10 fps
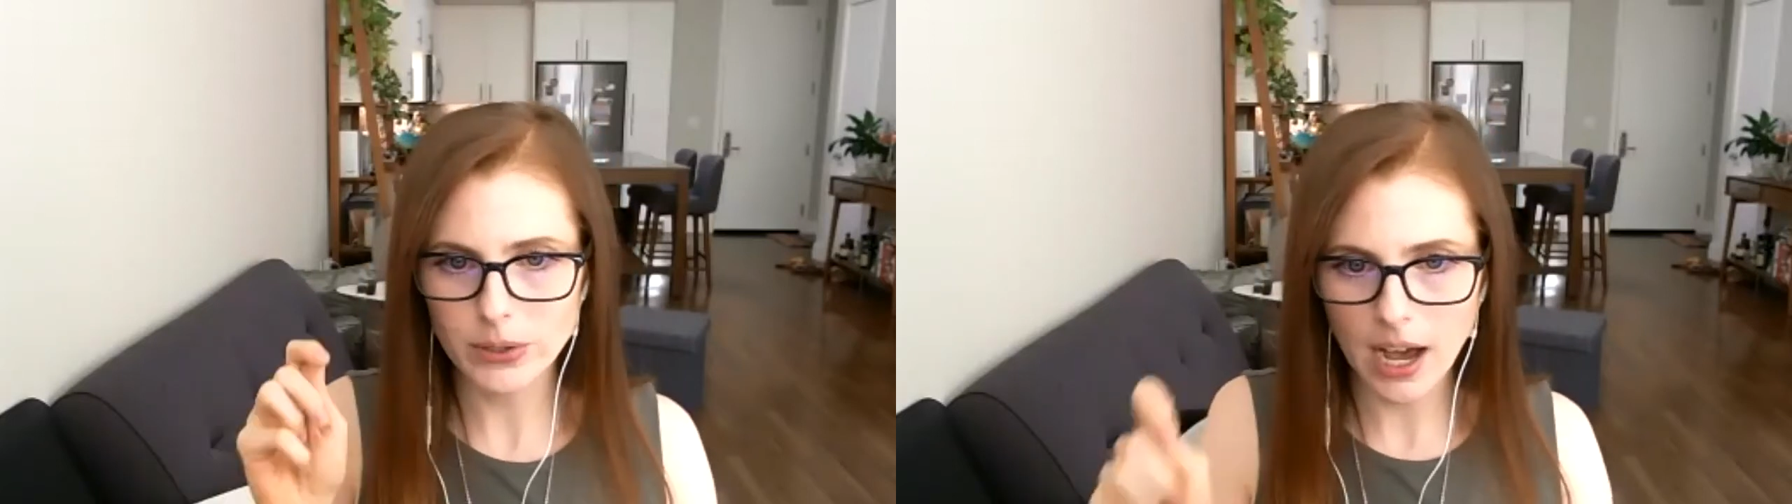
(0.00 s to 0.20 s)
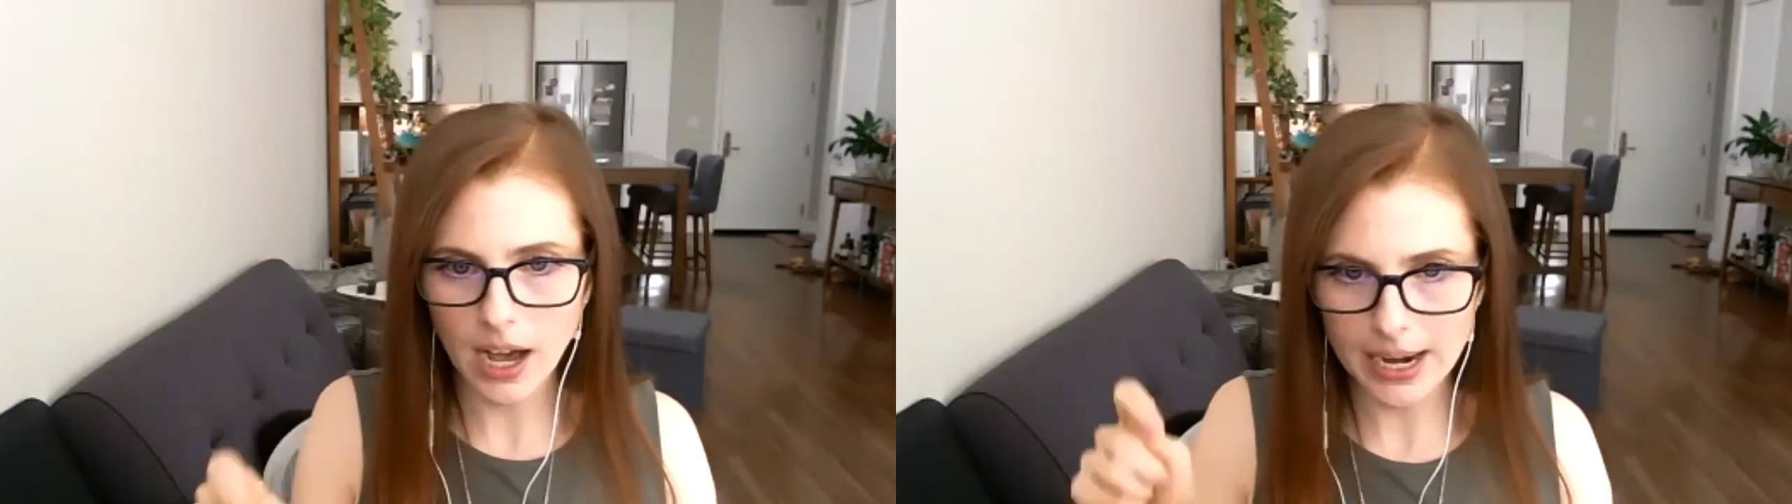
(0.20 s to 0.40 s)

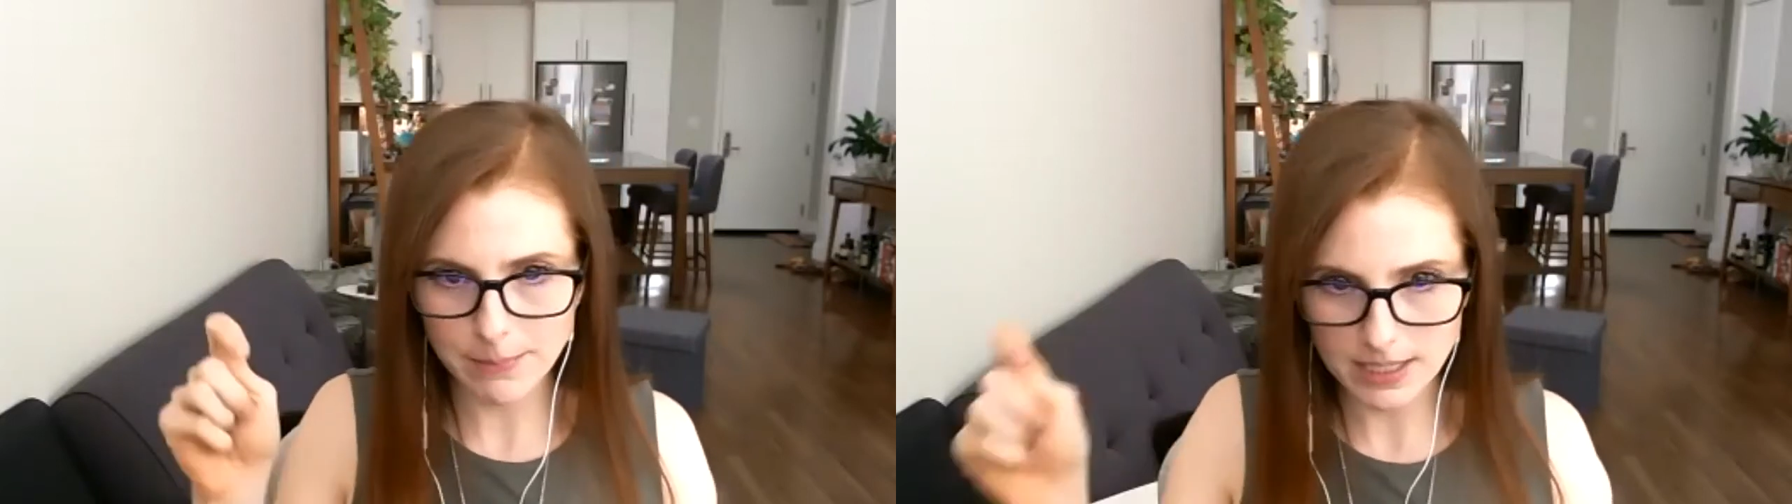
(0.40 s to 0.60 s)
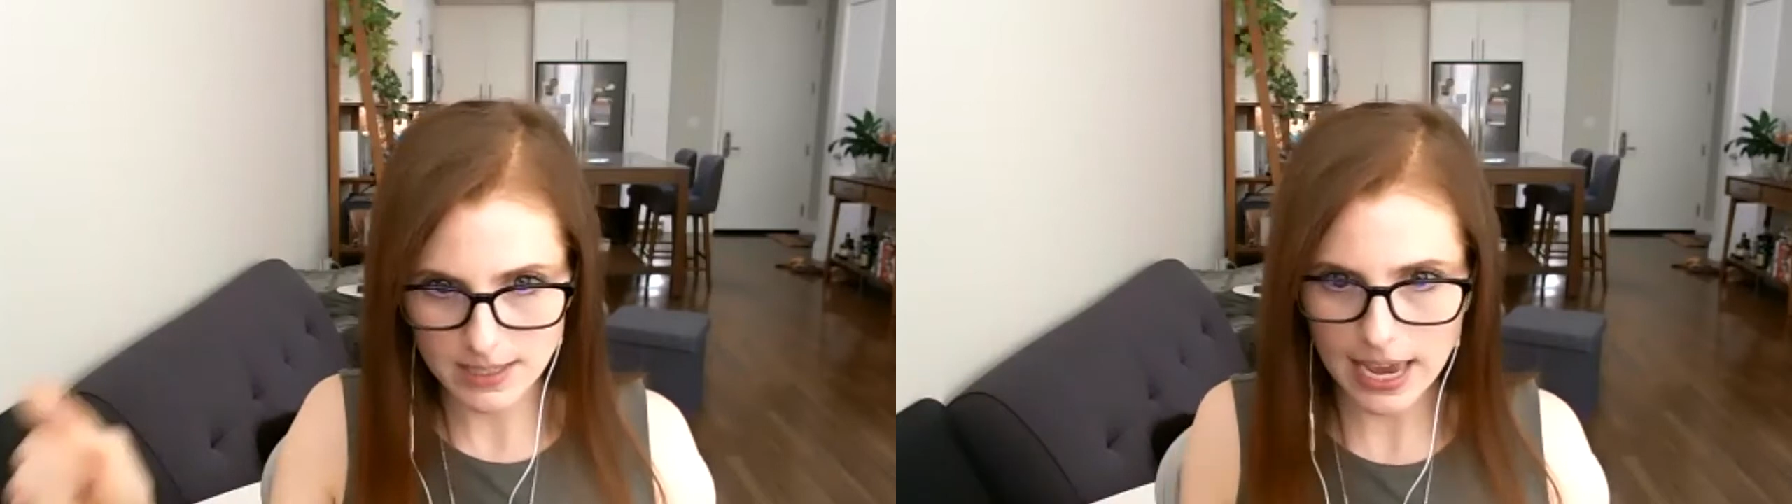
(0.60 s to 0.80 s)
time
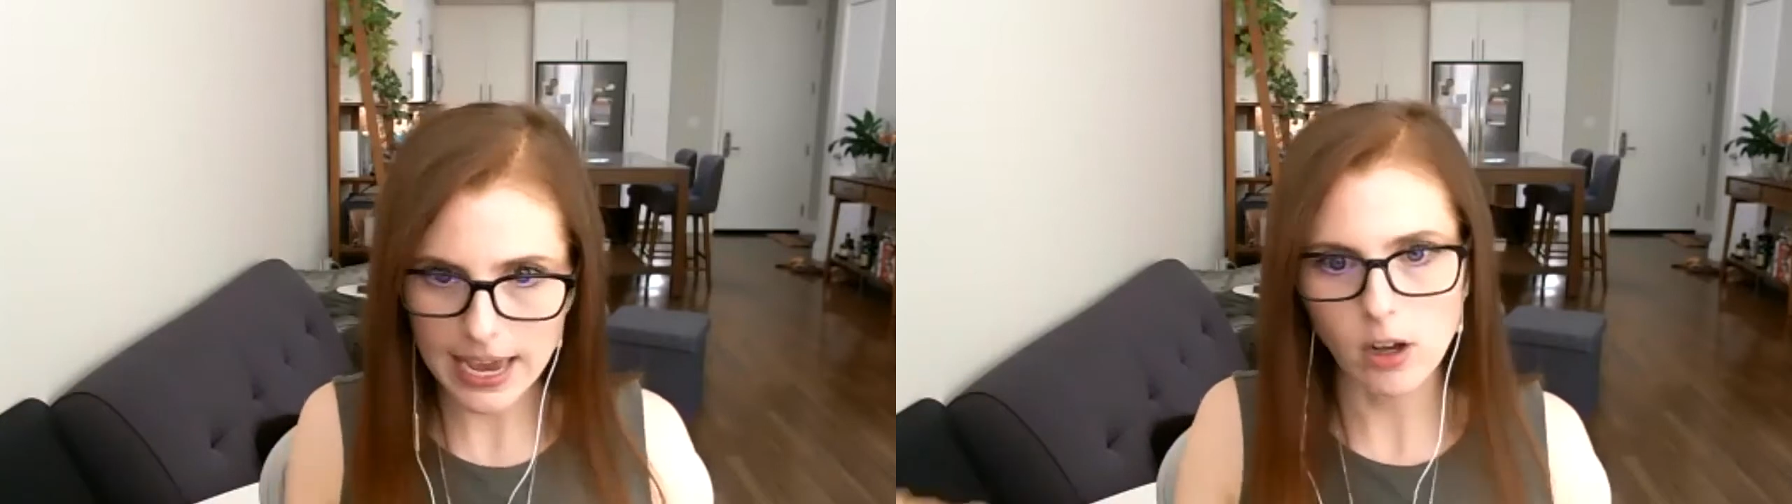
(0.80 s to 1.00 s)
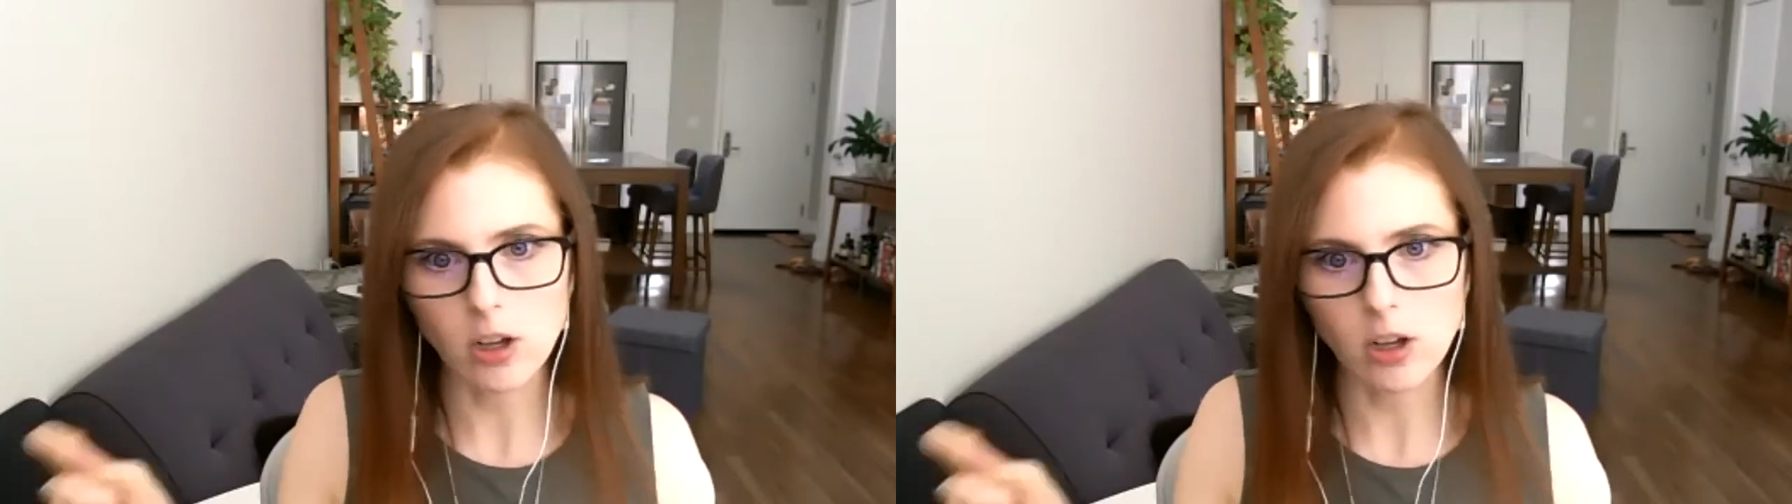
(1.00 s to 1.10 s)
to scale,